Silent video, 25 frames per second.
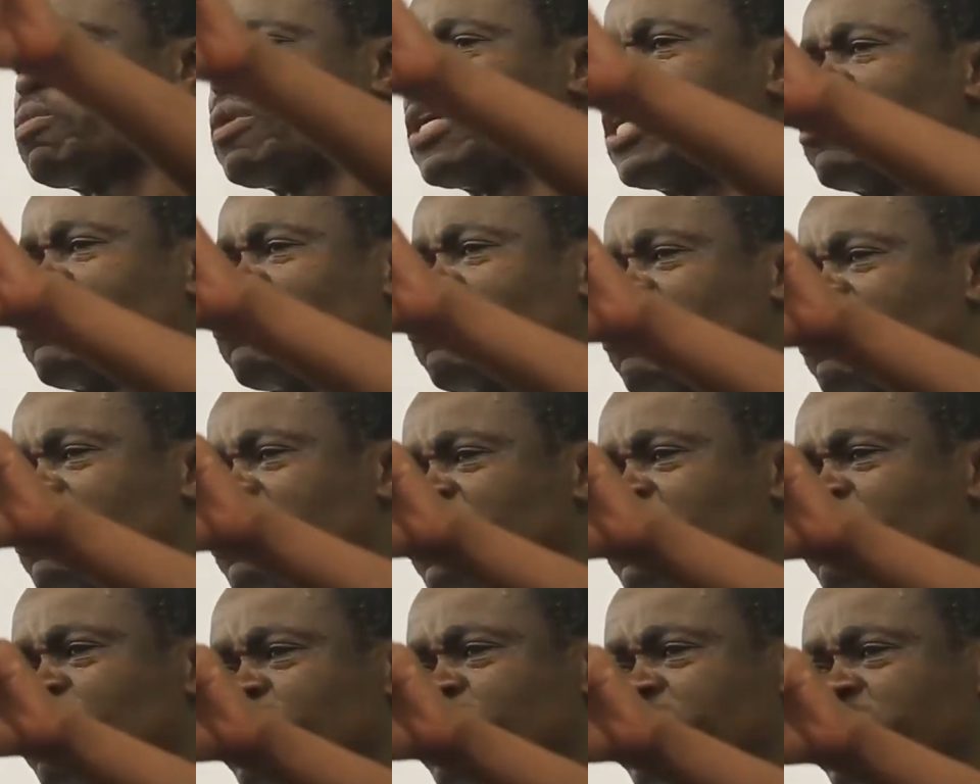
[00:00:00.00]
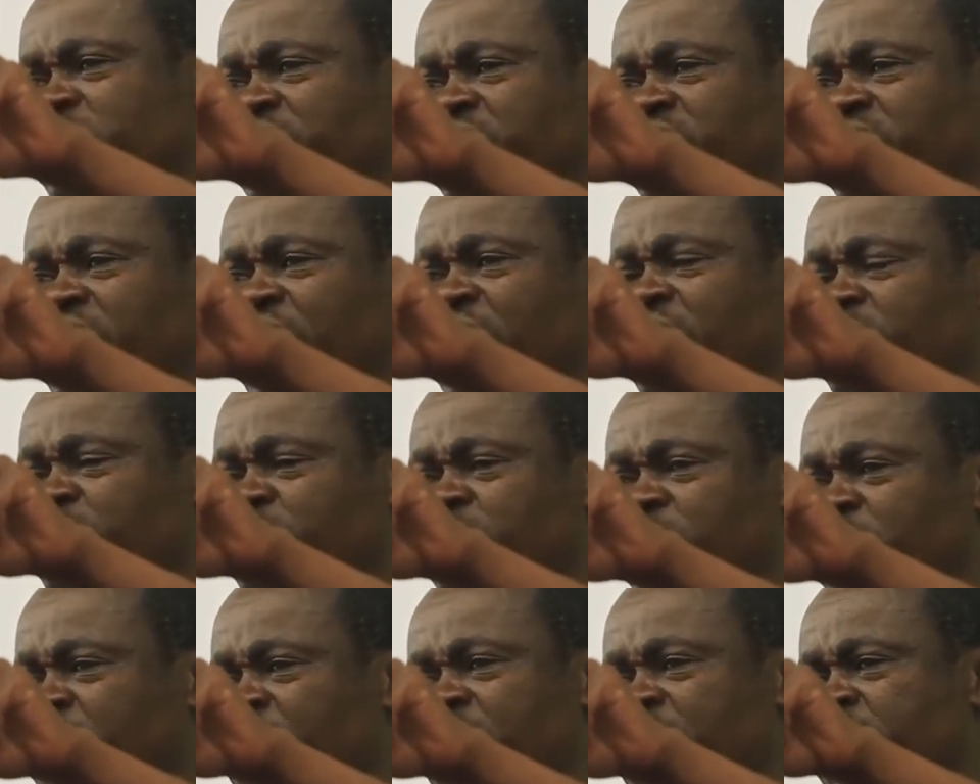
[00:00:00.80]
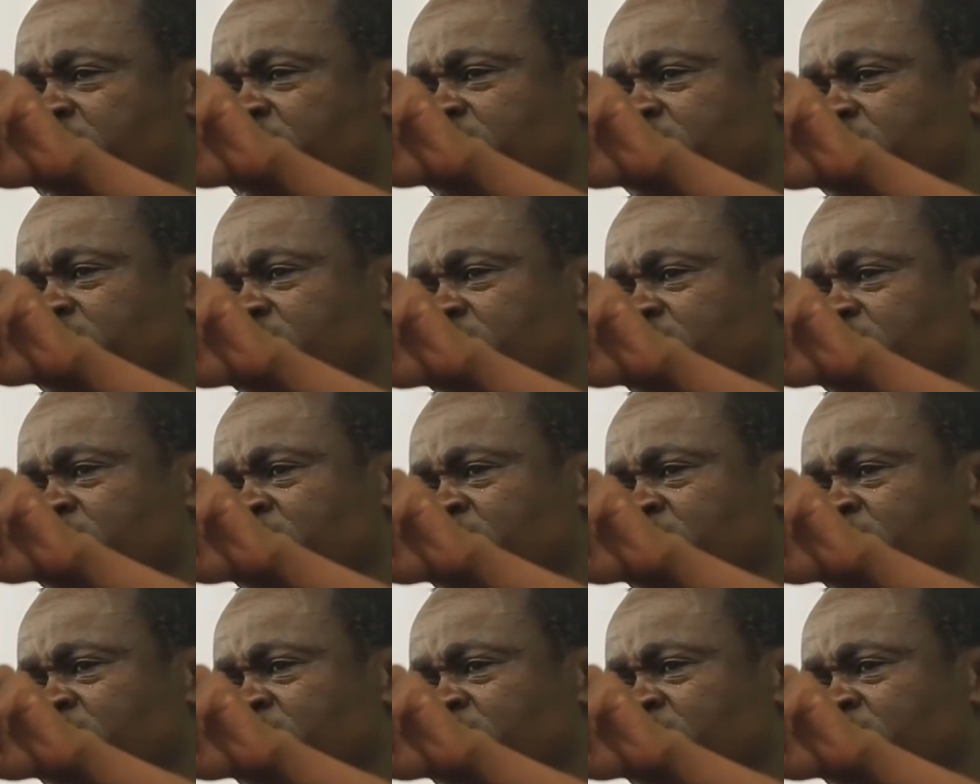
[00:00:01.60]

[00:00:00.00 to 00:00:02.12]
to be introduced in South Sudan.